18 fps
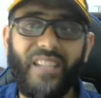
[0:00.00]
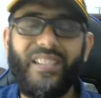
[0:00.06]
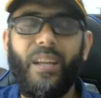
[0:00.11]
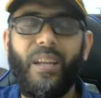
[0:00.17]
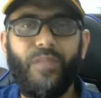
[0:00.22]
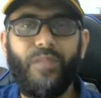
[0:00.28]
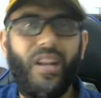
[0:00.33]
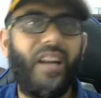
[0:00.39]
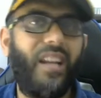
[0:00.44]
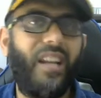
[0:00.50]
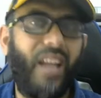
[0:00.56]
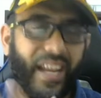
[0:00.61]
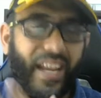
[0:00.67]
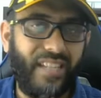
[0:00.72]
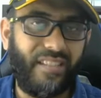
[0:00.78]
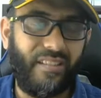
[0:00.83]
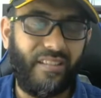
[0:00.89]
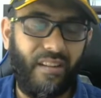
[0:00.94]
Subs are a little
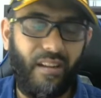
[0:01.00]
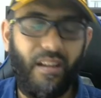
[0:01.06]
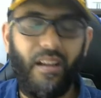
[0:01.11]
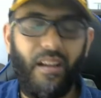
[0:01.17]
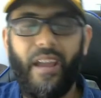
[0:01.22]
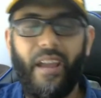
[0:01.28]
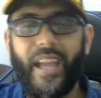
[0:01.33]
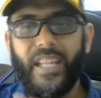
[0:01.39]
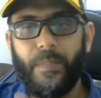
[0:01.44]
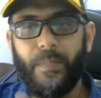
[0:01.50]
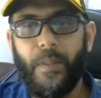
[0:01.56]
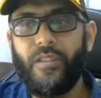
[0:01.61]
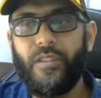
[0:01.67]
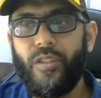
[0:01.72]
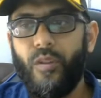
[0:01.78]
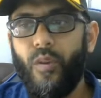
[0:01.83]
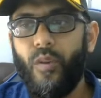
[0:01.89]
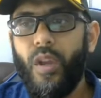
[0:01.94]
extra
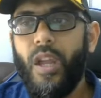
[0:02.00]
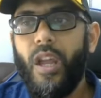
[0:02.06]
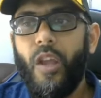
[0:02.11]
expensive.